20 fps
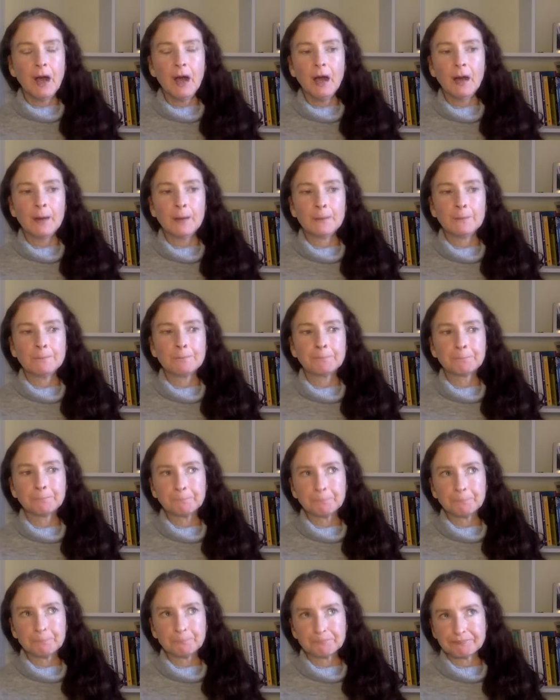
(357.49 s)
But
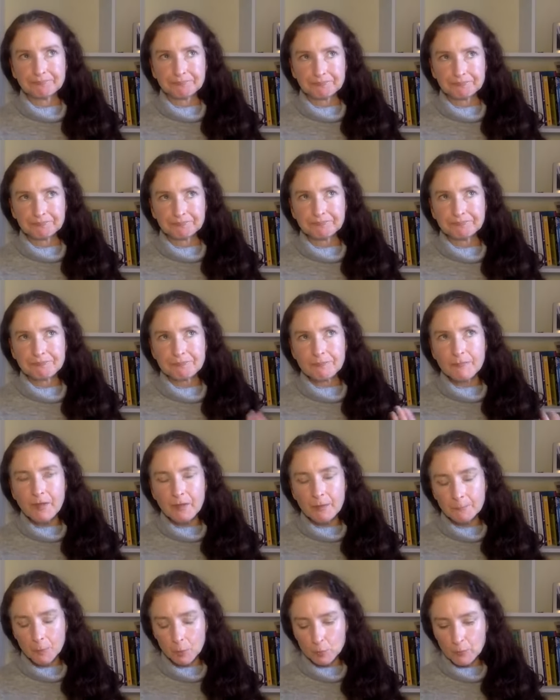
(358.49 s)

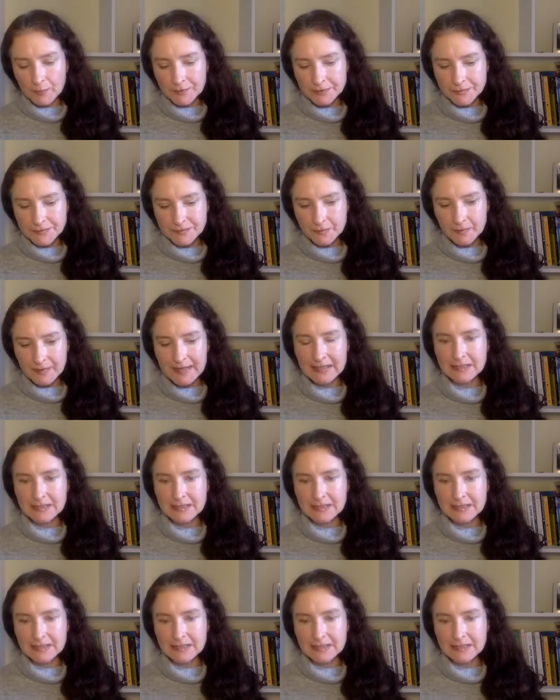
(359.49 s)
when you start